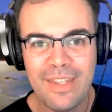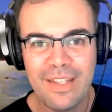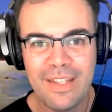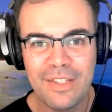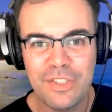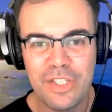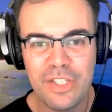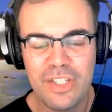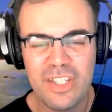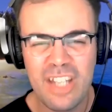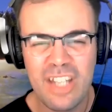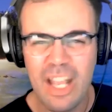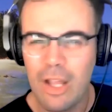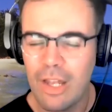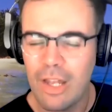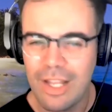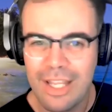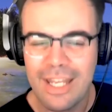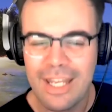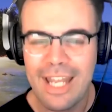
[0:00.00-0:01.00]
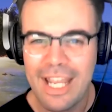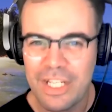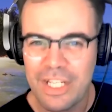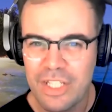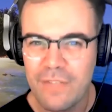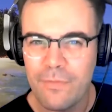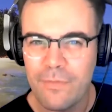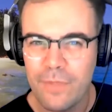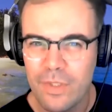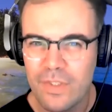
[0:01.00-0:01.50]
just like it
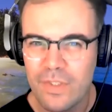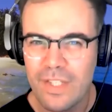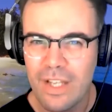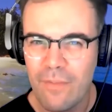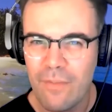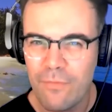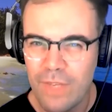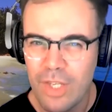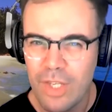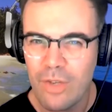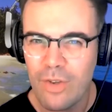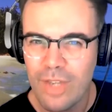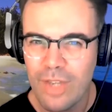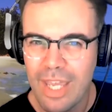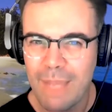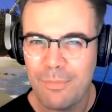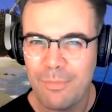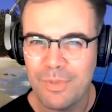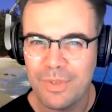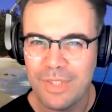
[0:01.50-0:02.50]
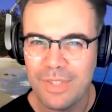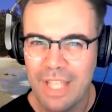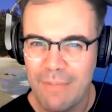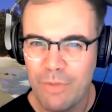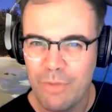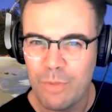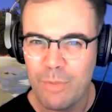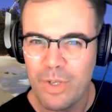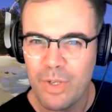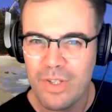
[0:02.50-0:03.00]
actually feels like a video game
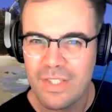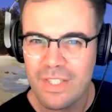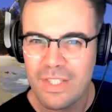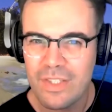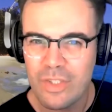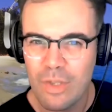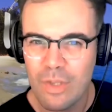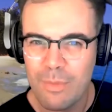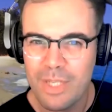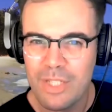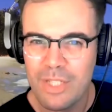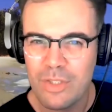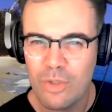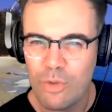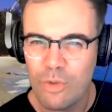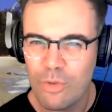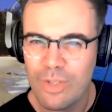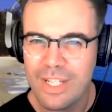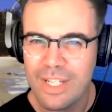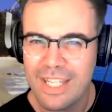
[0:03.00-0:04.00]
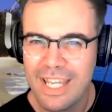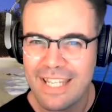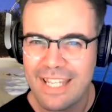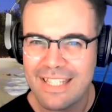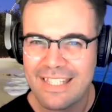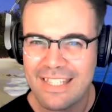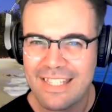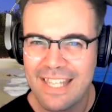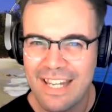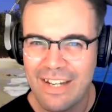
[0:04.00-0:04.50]
level because there's so many Torii
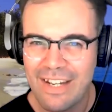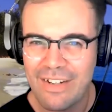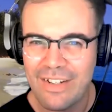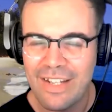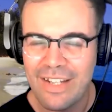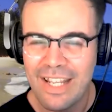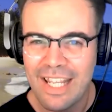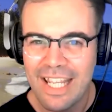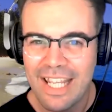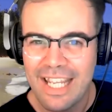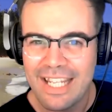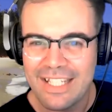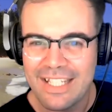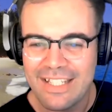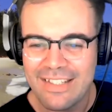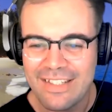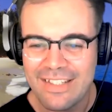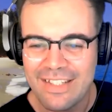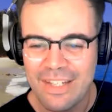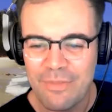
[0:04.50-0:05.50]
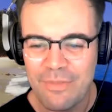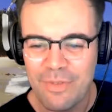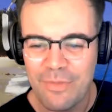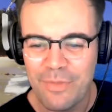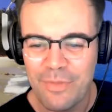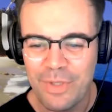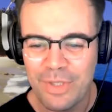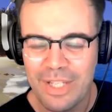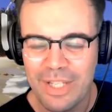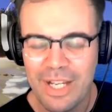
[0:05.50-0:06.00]
gates there, and it doesn't even
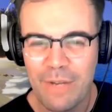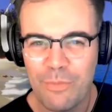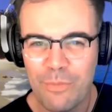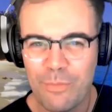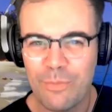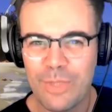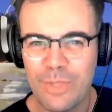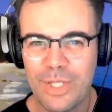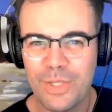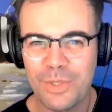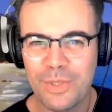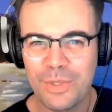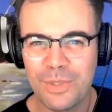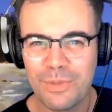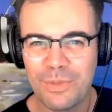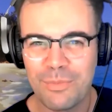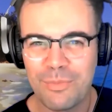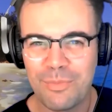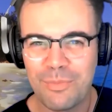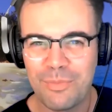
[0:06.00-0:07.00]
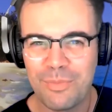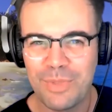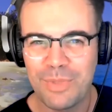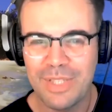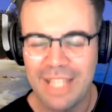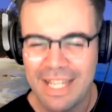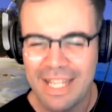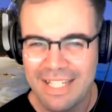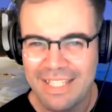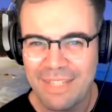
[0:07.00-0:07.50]
feel like a real
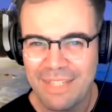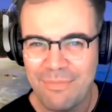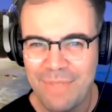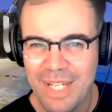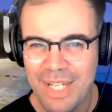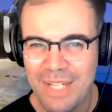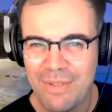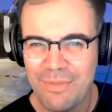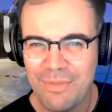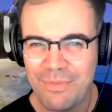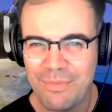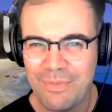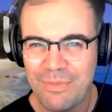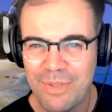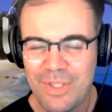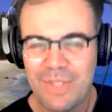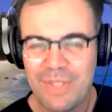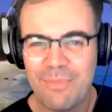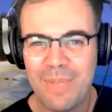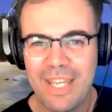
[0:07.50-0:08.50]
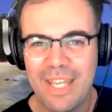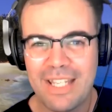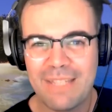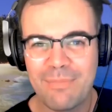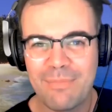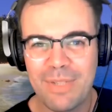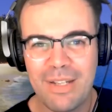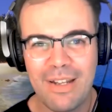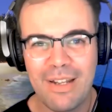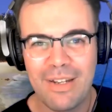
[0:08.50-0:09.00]
place in many respects.
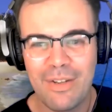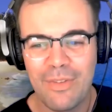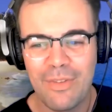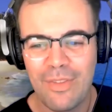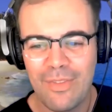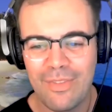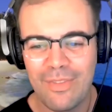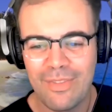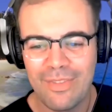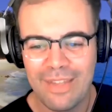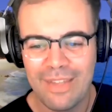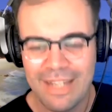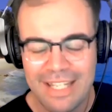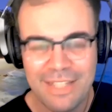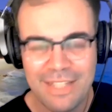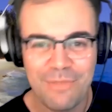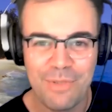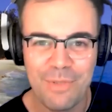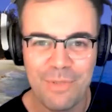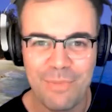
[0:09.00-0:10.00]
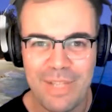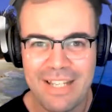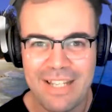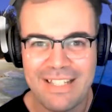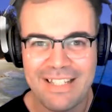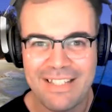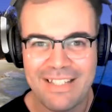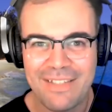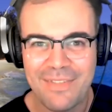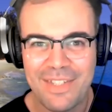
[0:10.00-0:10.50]
But I know that it is a real place
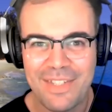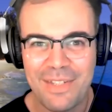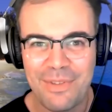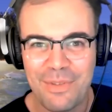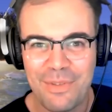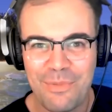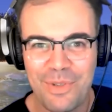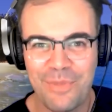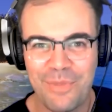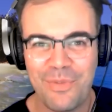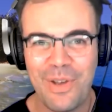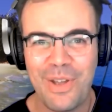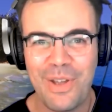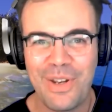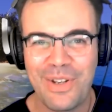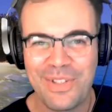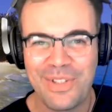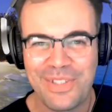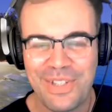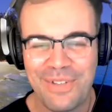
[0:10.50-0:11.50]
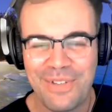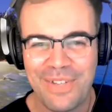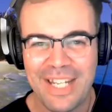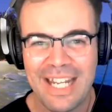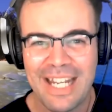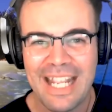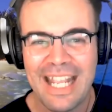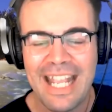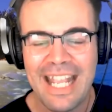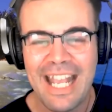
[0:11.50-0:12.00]
because I've seen the real photos of it.
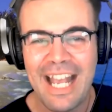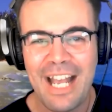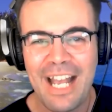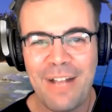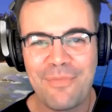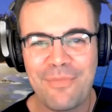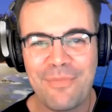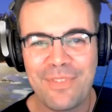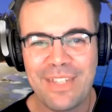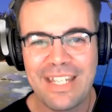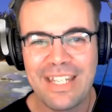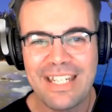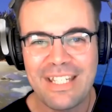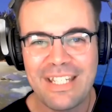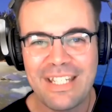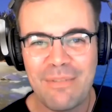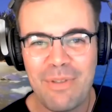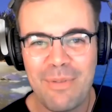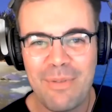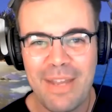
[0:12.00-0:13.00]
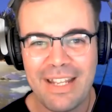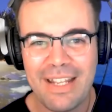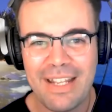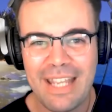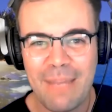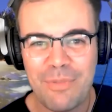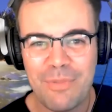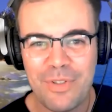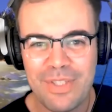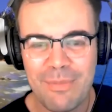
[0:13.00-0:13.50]
Can you tell me about
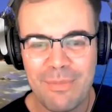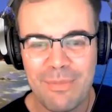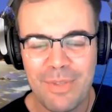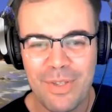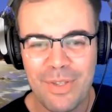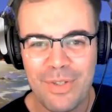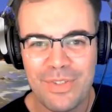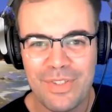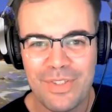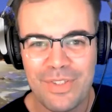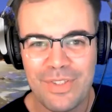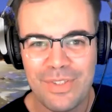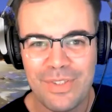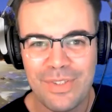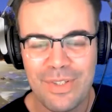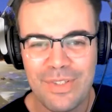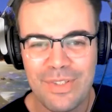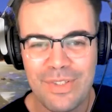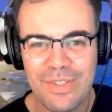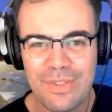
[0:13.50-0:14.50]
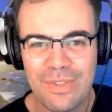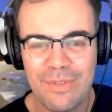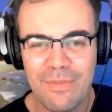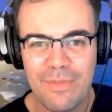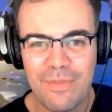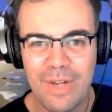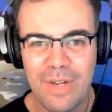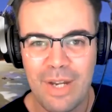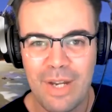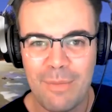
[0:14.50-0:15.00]
capturing some of those sort of
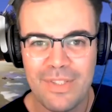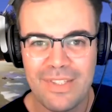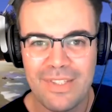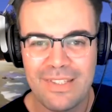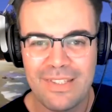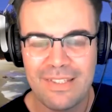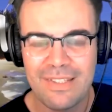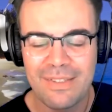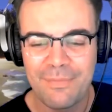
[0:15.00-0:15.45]
environments?